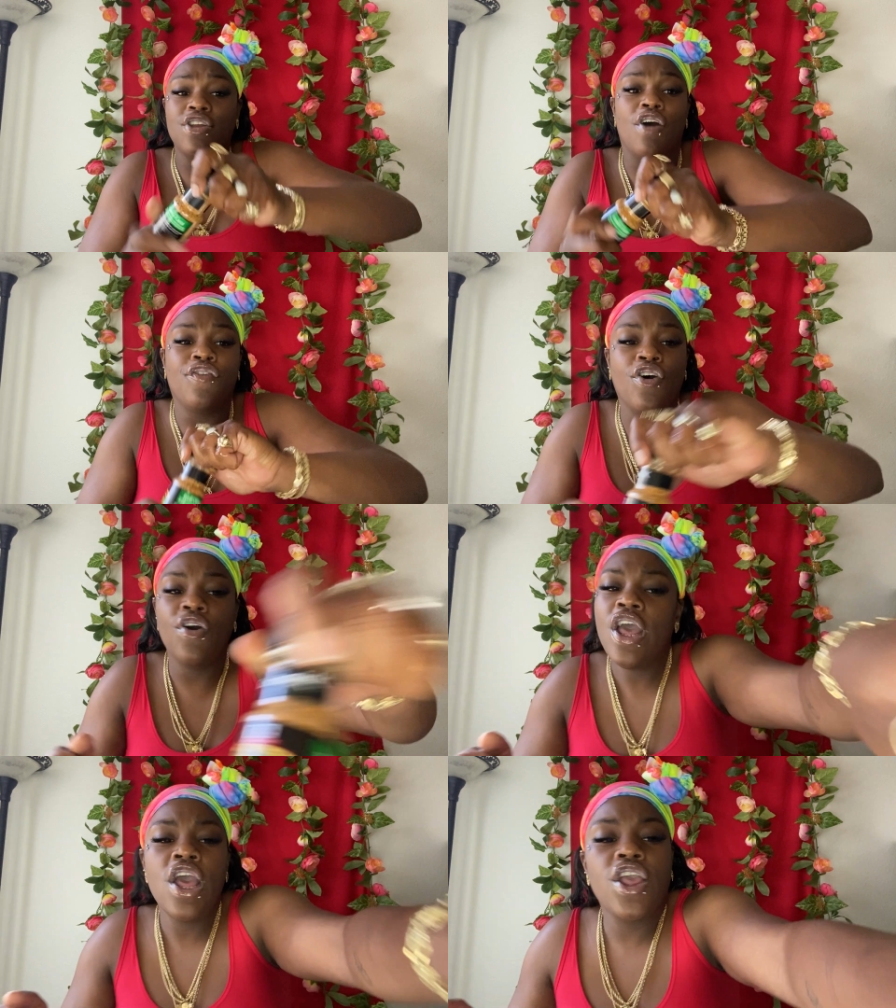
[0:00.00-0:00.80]
on your
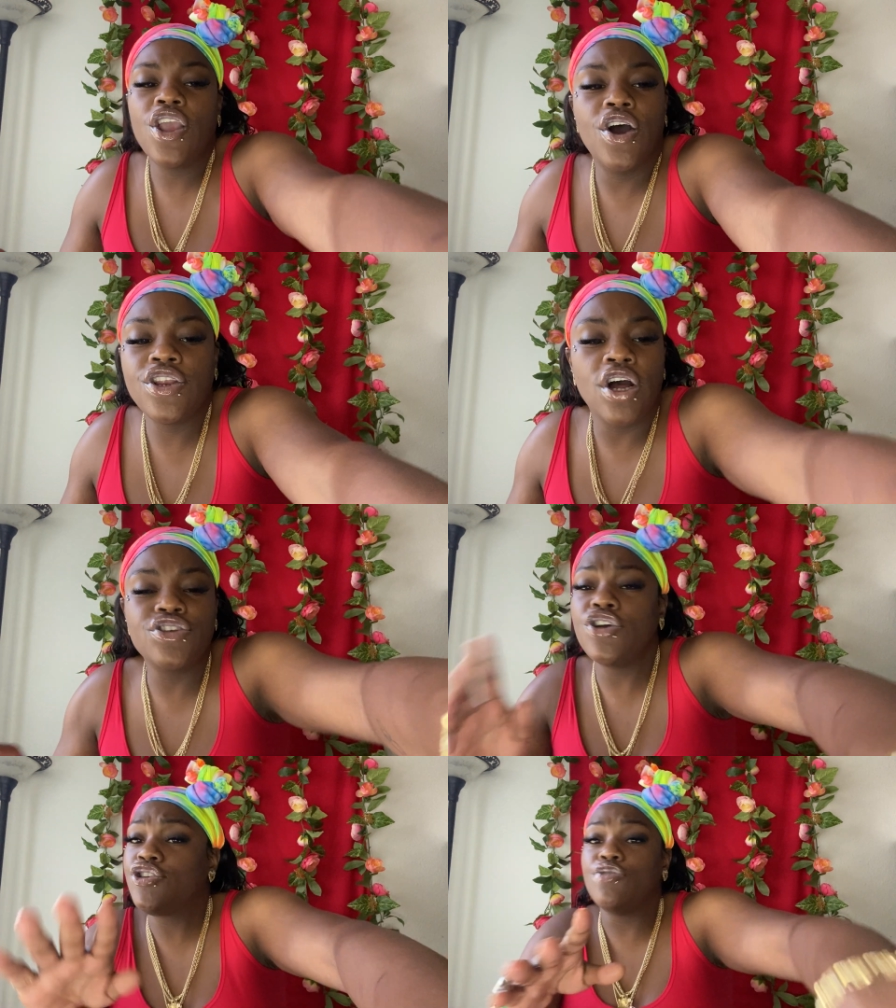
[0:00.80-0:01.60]
food. You don't, don't
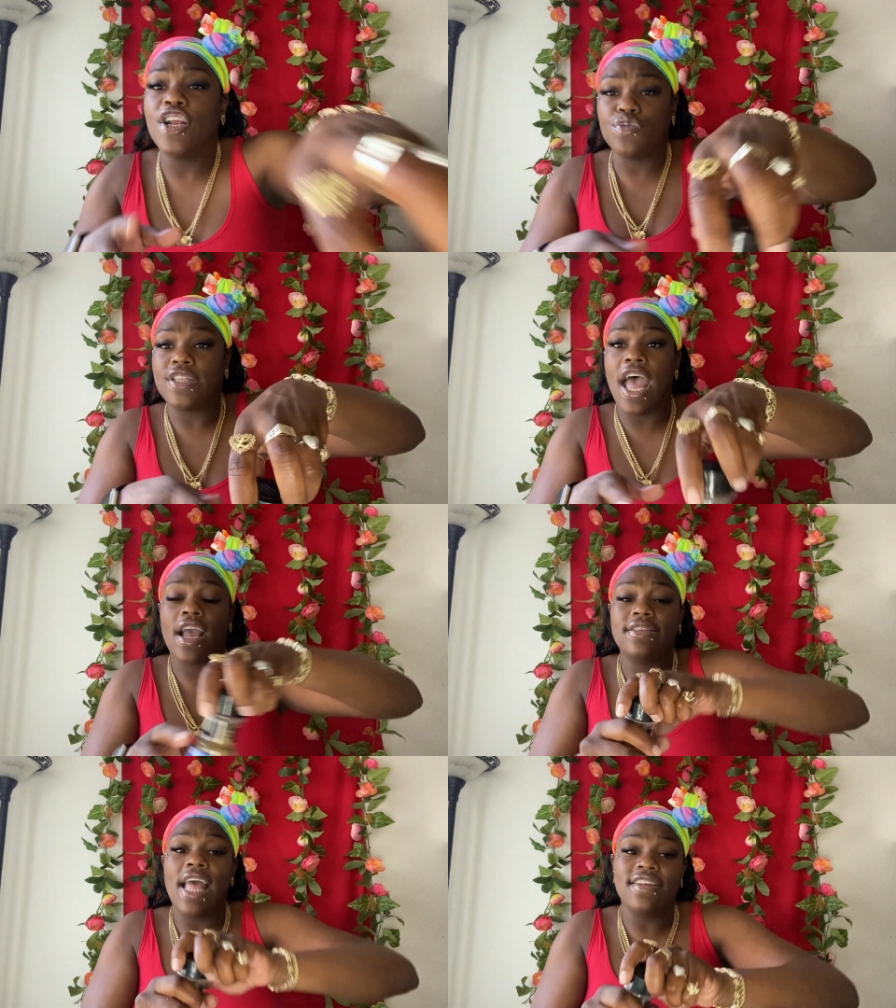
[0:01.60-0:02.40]
do too much with that
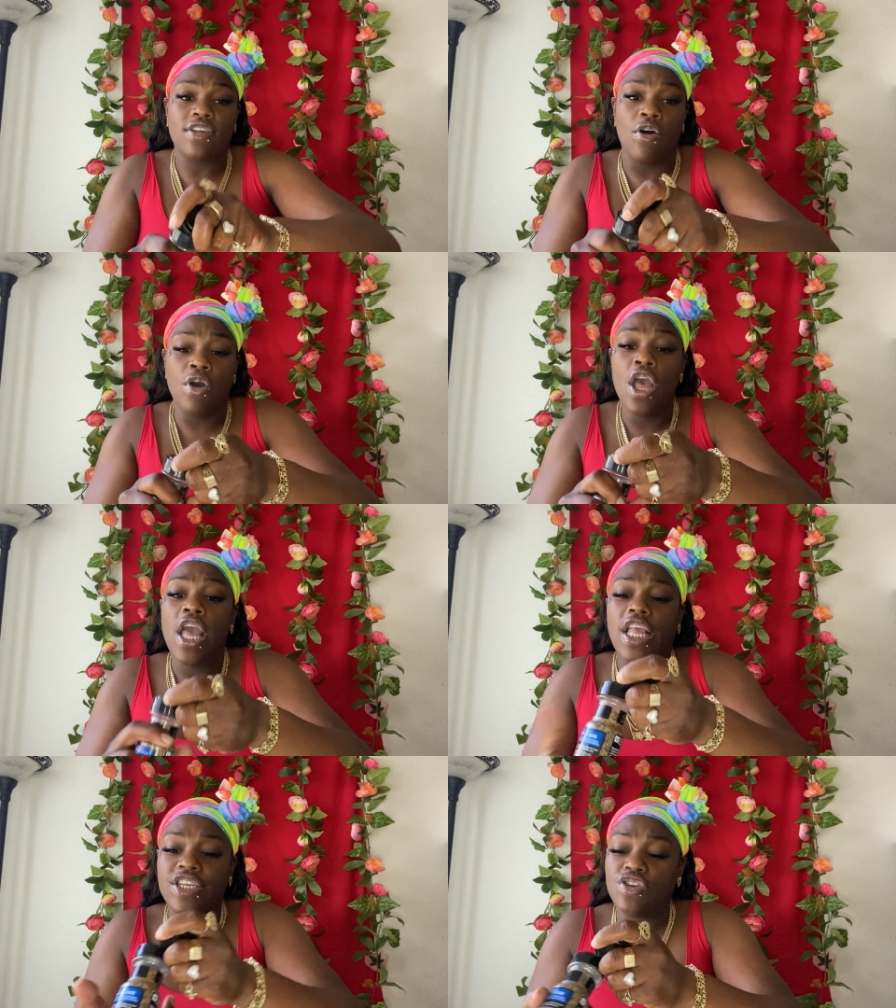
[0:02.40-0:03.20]
because that's going to
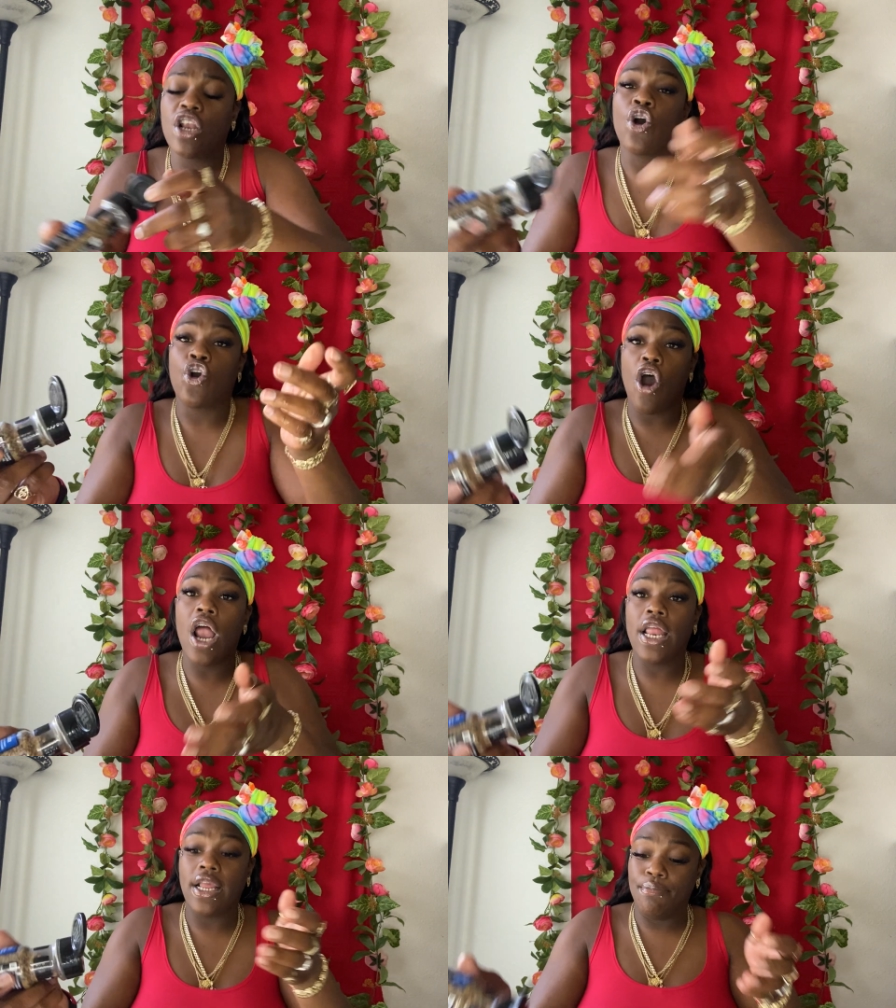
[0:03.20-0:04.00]
get you the little
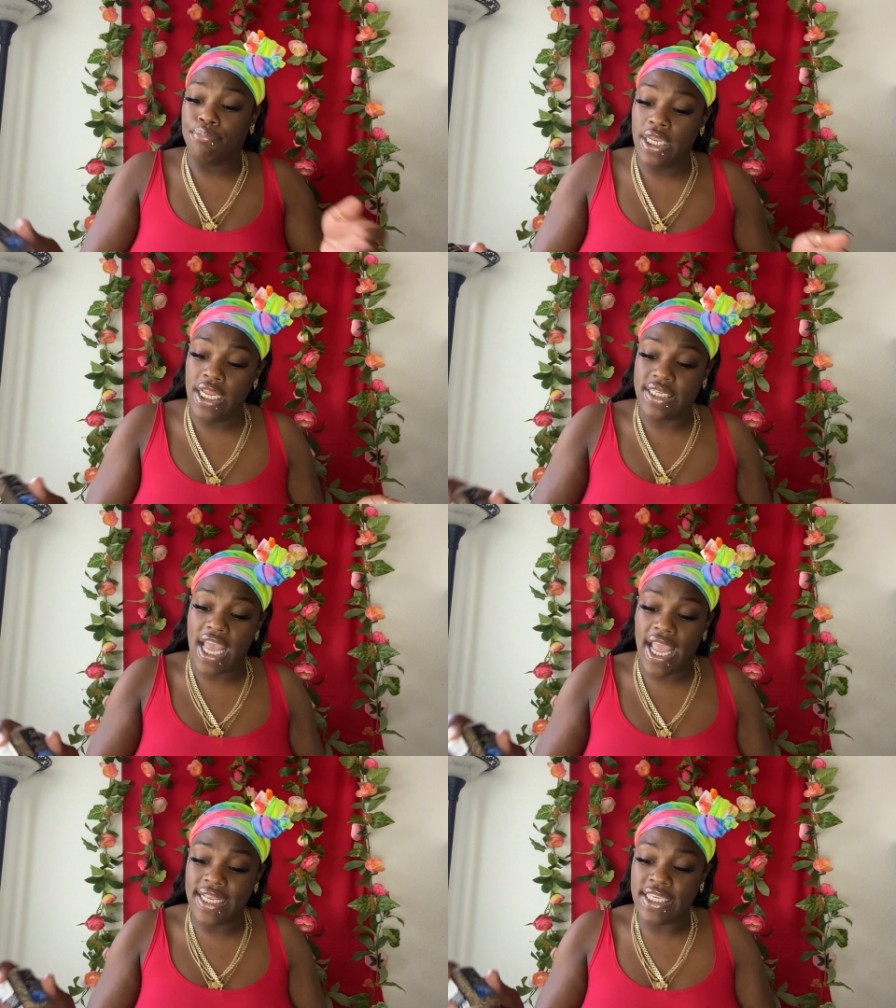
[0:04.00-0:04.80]
garlic blend
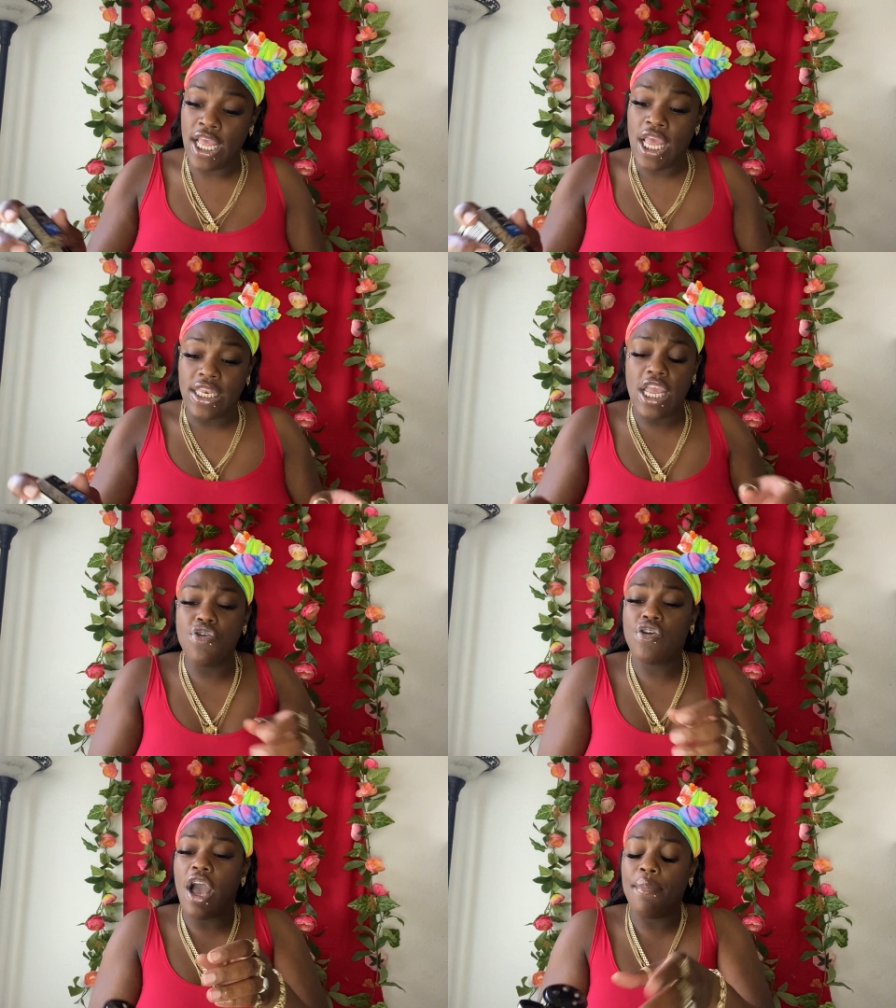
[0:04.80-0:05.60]
taste. Then
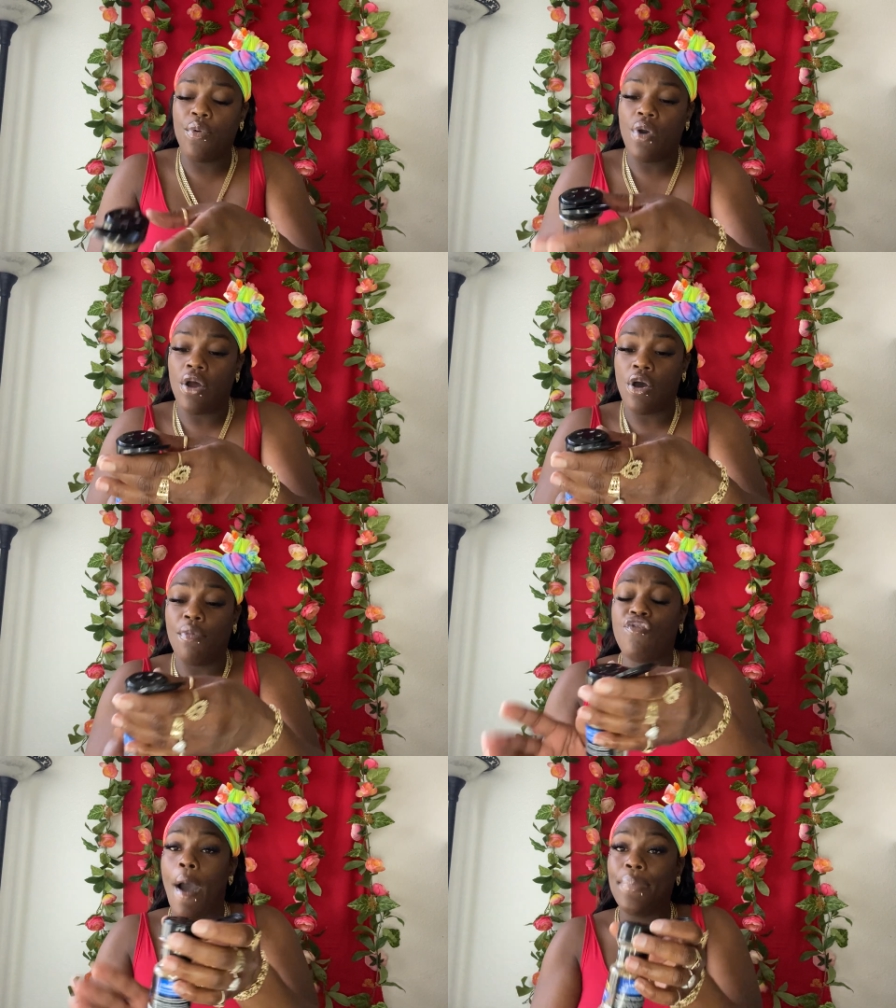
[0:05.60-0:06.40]
you come in, well, hold on,
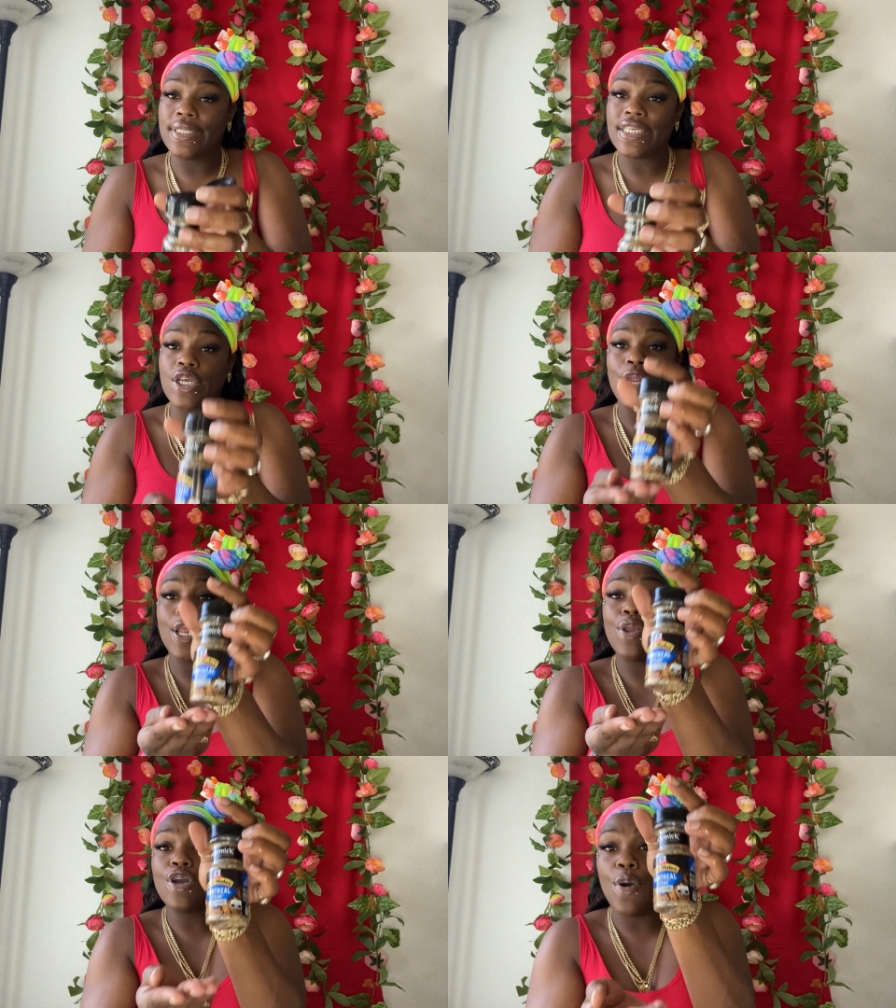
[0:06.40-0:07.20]
before I put this on,
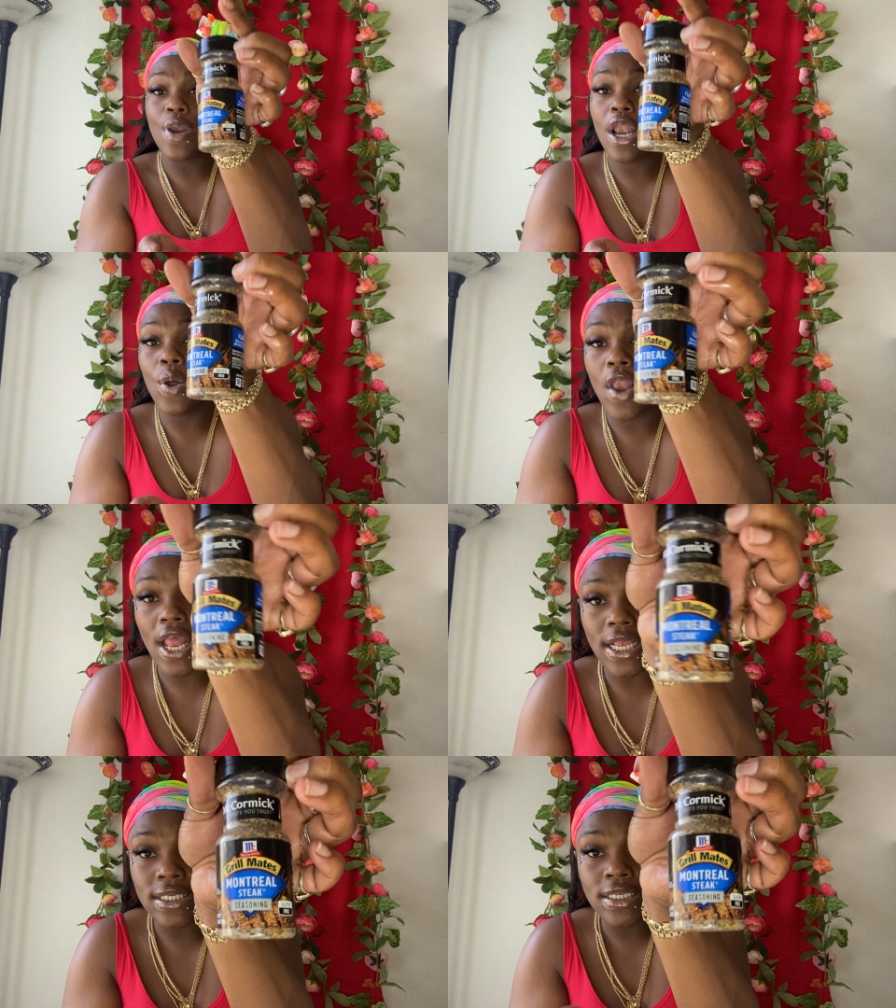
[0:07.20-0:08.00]
then you come with a little
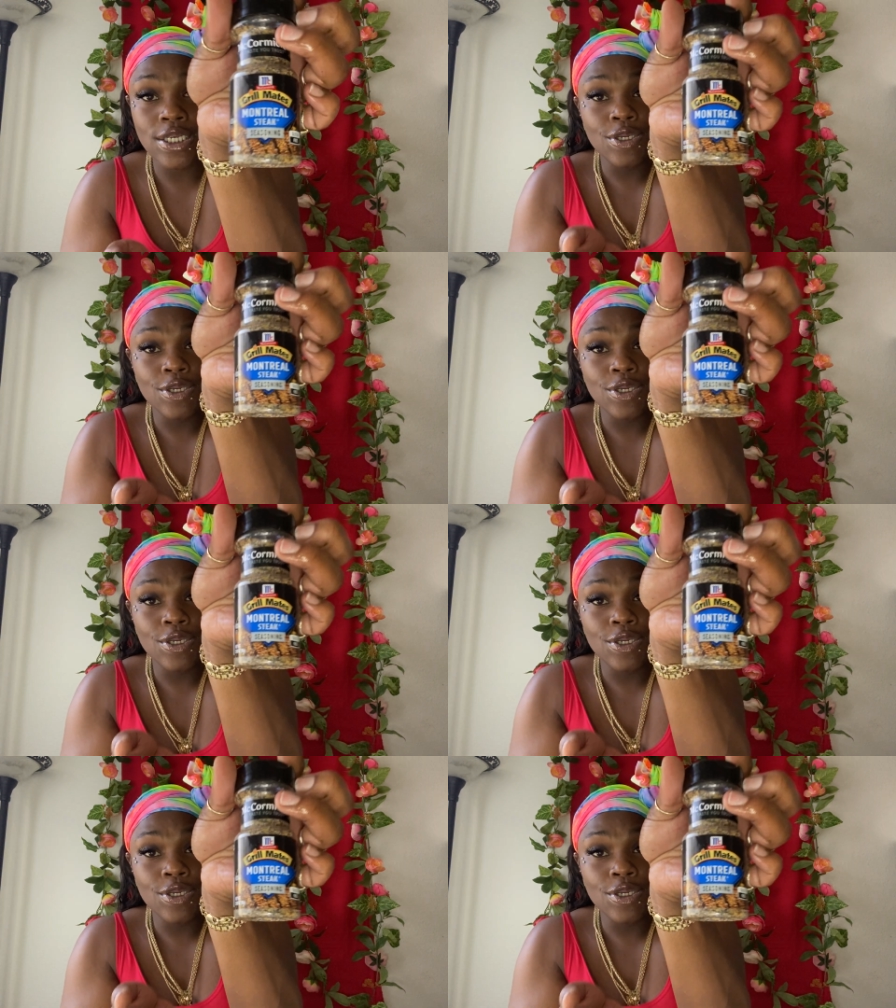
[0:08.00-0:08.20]
this.